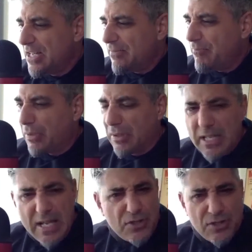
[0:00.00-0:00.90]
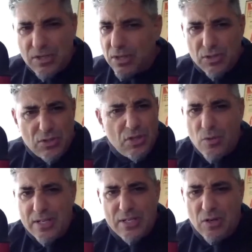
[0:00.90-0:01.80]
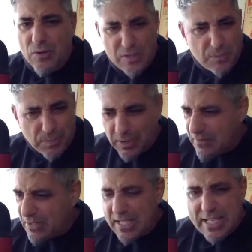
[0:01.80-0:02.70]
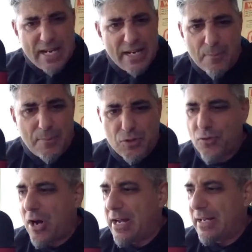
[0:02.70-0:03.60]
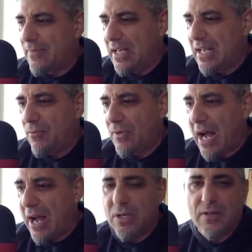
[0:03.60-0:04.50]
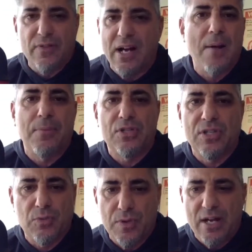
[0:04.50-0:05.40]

believes you can do it. You know, believes in getting up and trying. And I wouldn't have accomplished this without